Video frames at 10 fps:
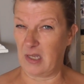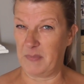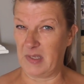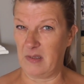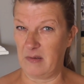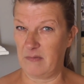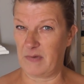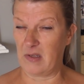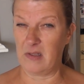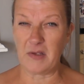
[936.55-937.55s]
They'll be,
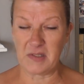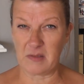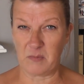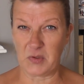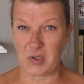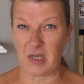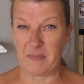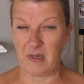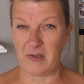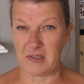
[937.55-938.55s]
loads of them will dry,
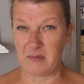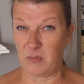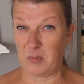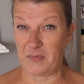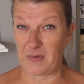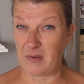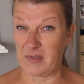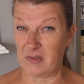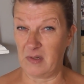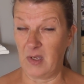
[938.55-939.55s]
but loads of them will be
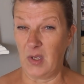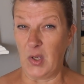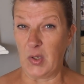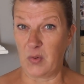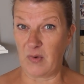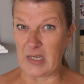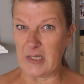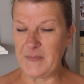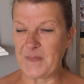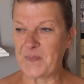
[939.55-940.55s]
frozen
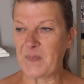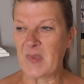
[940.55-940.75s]
green.